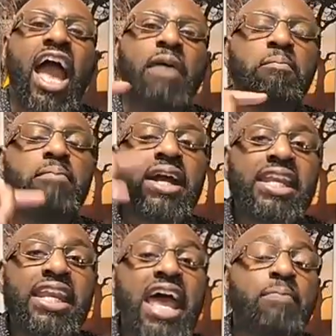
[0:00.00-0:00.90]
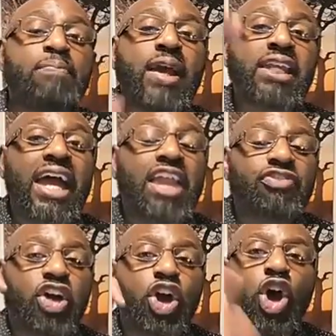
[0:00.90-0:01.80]

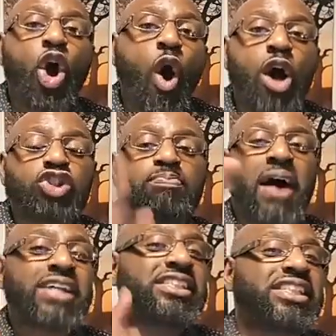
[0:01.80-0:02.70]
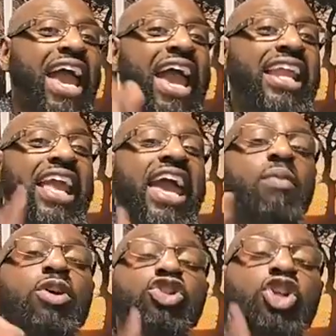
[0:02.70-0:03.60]
manipulated the courts by saying he
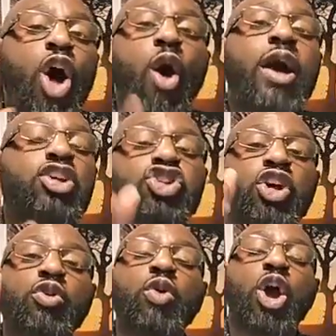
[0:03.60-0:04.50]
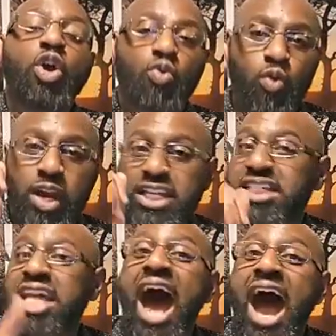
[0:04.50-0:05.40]
was going to
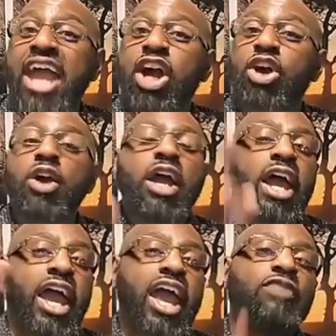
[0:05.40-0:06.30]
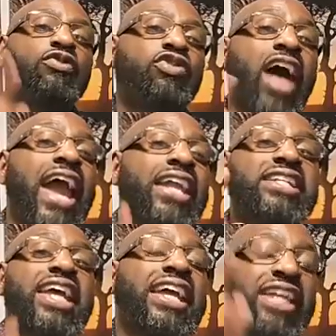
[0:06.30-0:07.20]
retire if they
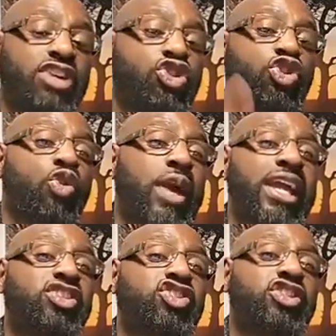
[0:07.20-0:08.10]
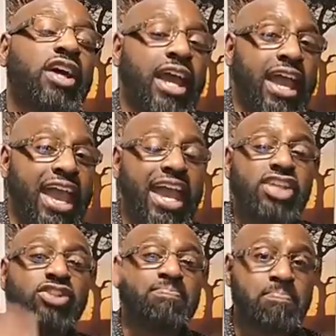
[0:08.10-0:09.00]
didn't increase
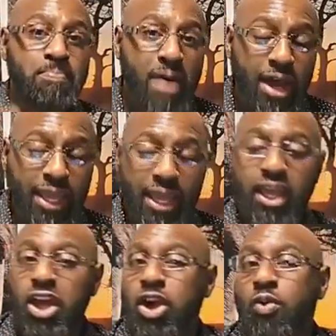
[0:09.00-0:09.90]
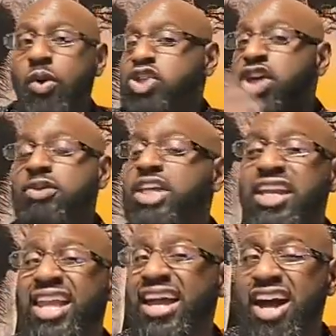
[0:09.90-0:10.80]
his money, which he was
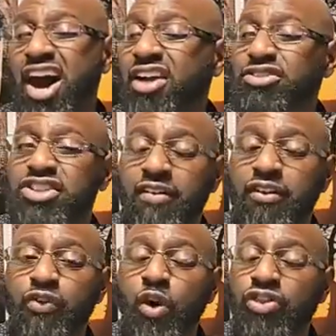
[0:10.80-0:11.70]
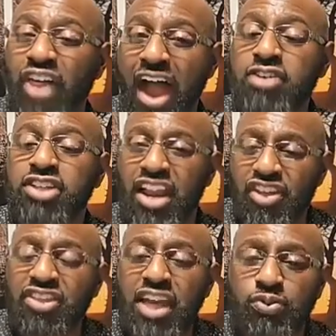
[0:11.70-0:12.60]
getting like $174,000. I
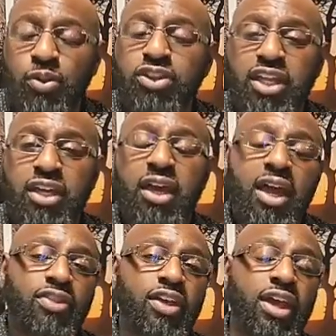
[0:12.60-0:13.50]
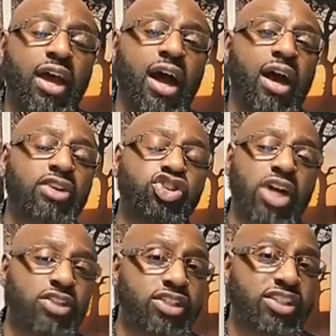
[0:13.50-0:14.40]
think that's what the
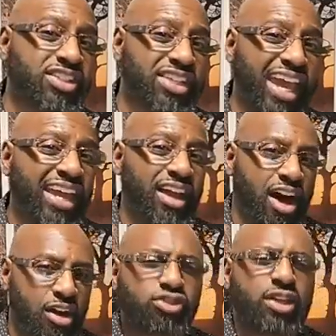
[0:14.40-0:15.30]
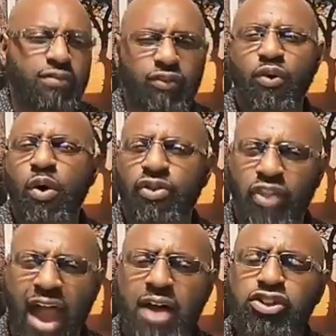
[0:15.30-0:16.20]
justices get,
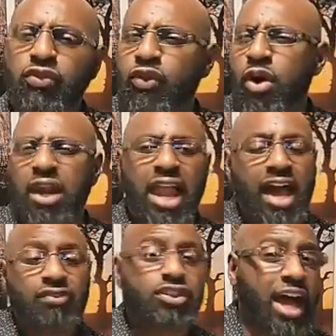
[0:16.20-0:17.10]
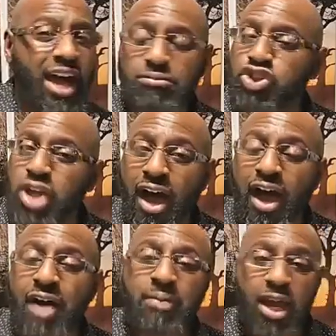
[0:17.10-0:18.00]
$174,000 for a lifetime
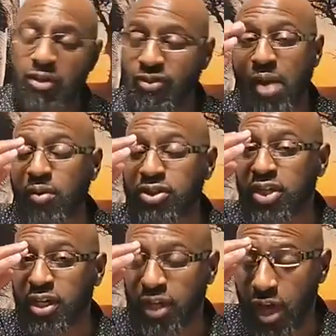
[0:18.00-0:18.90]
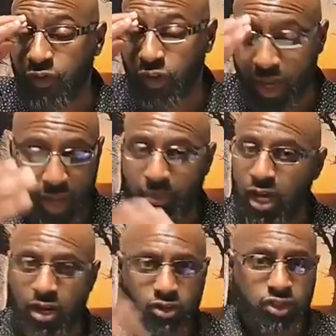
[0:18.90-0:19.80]
job. That wasn't enough for him.
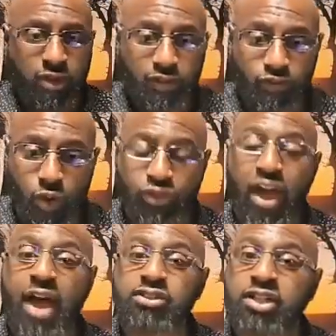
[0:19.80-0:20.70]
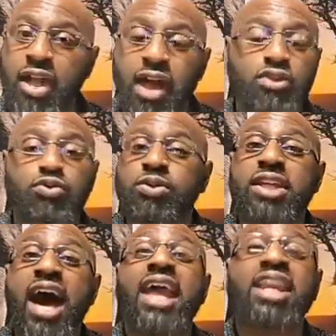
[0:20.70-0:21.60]
$174,000 was
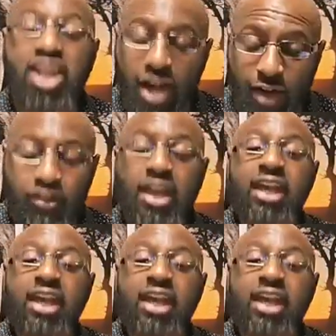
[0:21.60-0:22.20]
not enough.